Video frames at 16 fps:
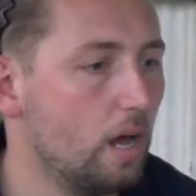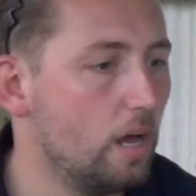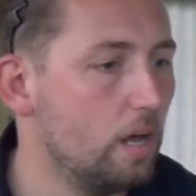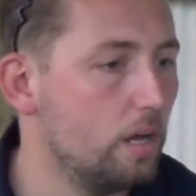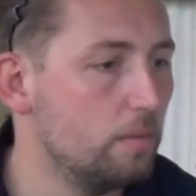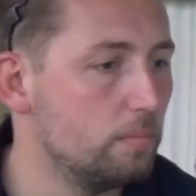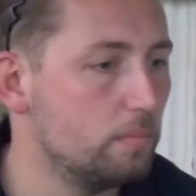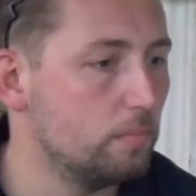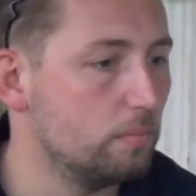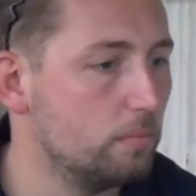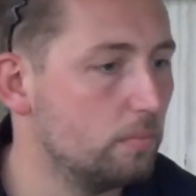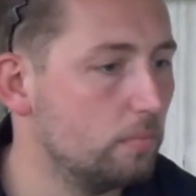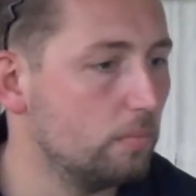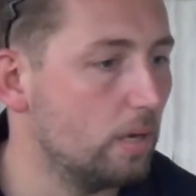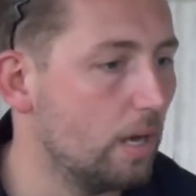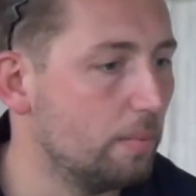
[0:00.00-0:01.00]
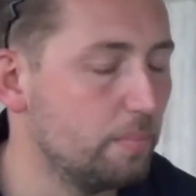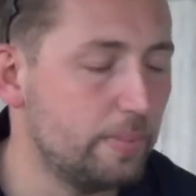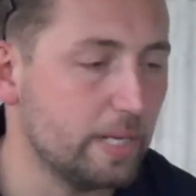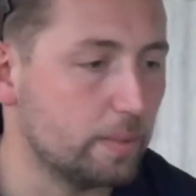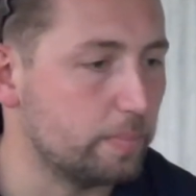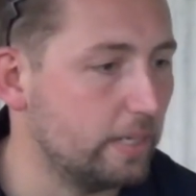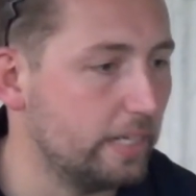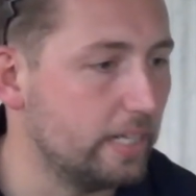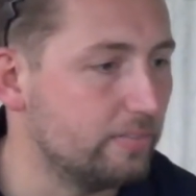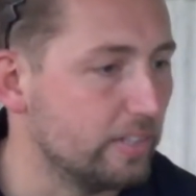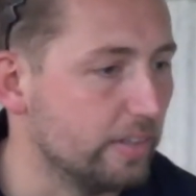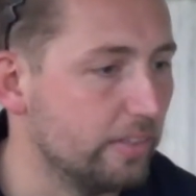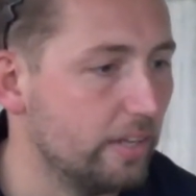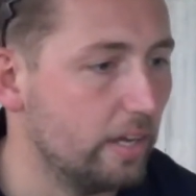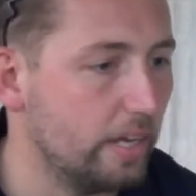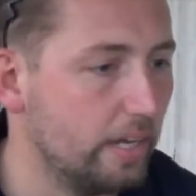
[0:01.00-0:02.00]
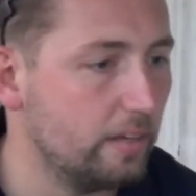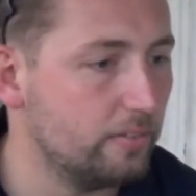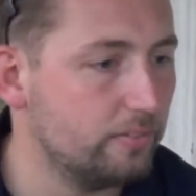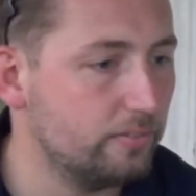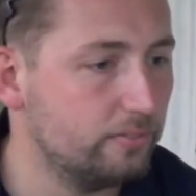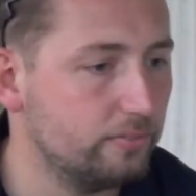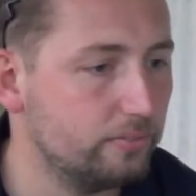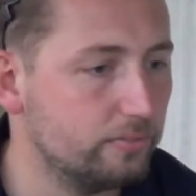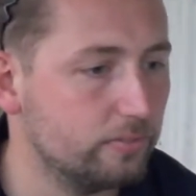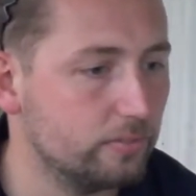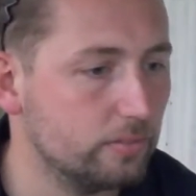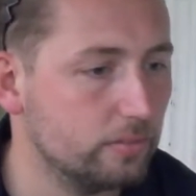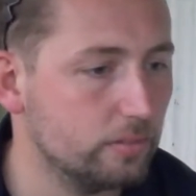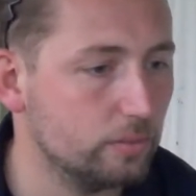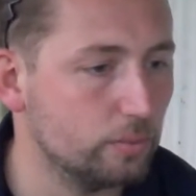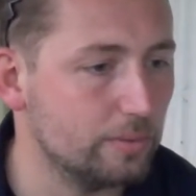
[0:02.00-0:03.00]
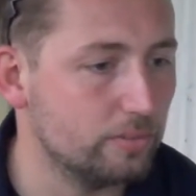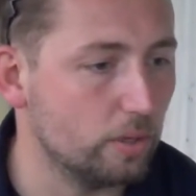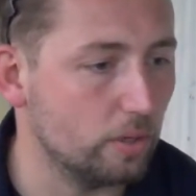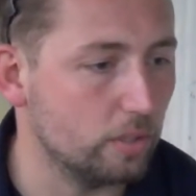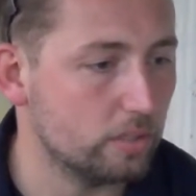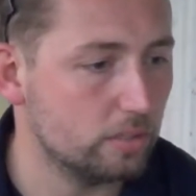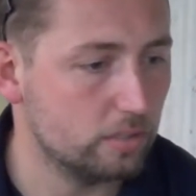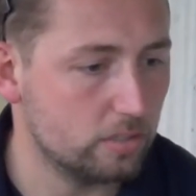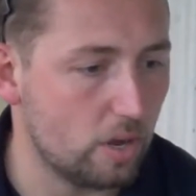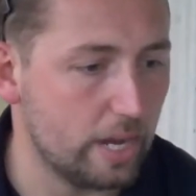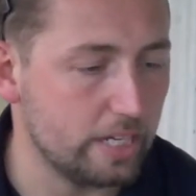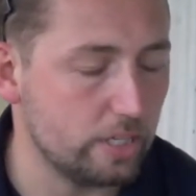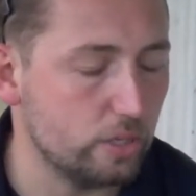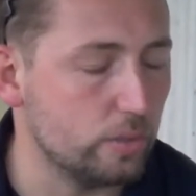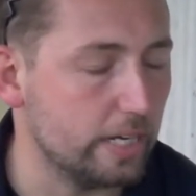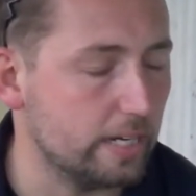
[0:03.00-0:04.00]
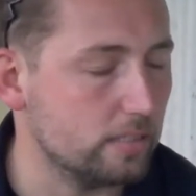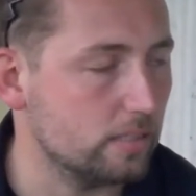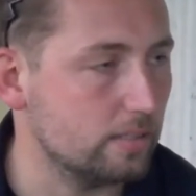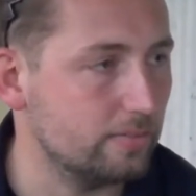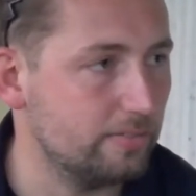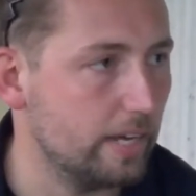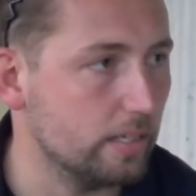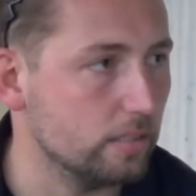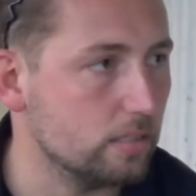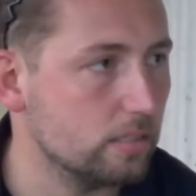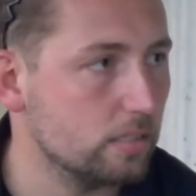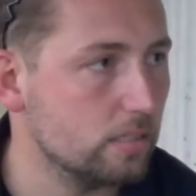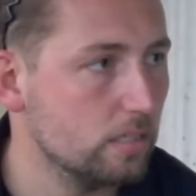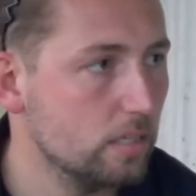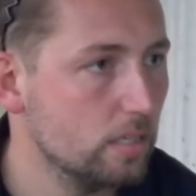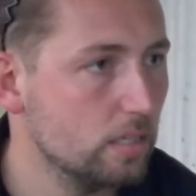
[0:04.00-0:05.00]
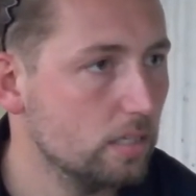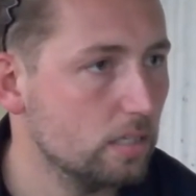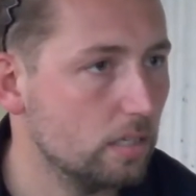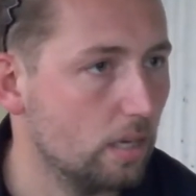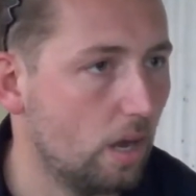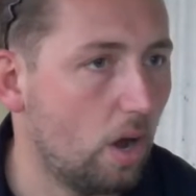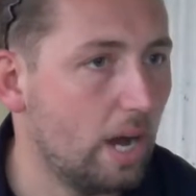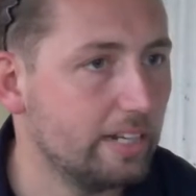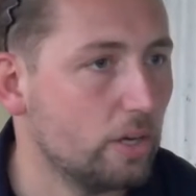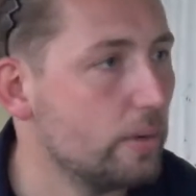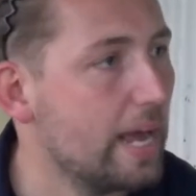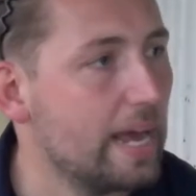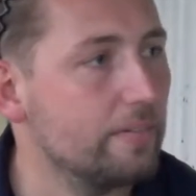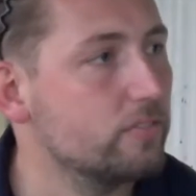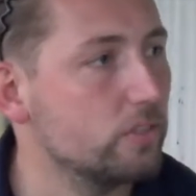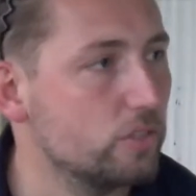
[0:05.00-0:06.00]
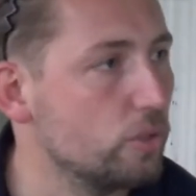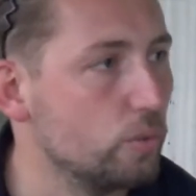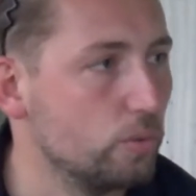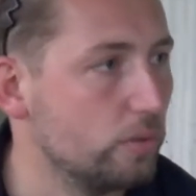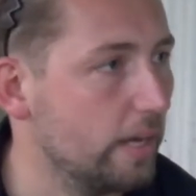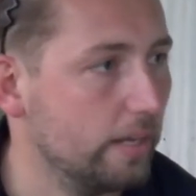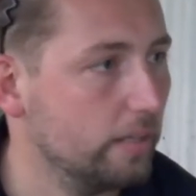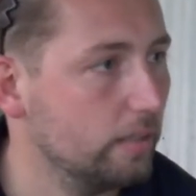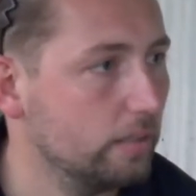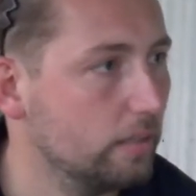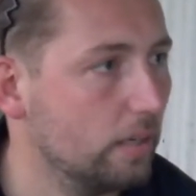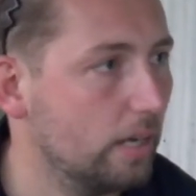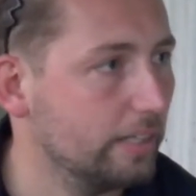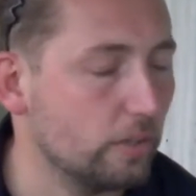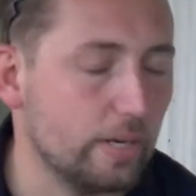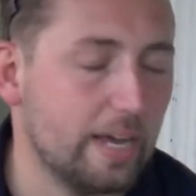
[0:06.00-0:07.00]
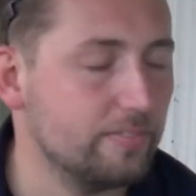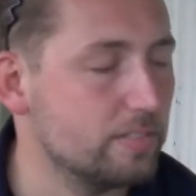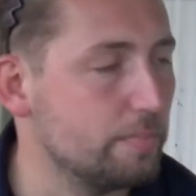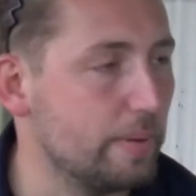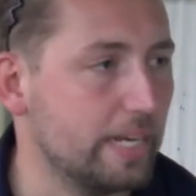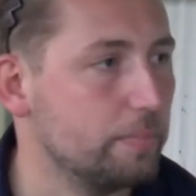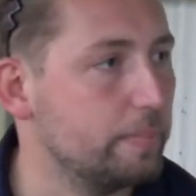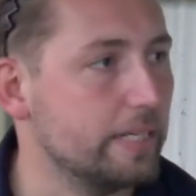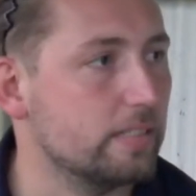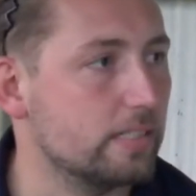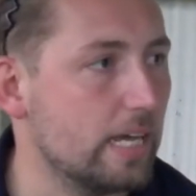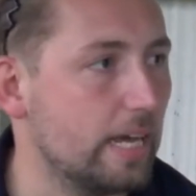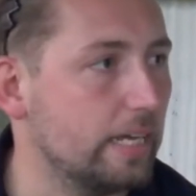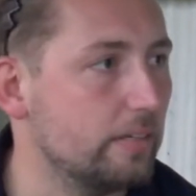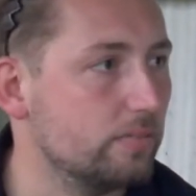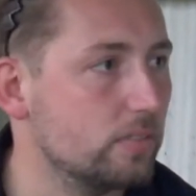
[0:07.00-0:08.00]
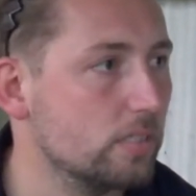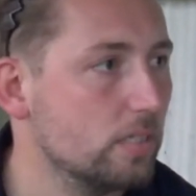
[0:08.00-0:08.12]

I'm a big believer that if we've got a tight unit as a defence, I don't have to do that. I don't have to make big saves.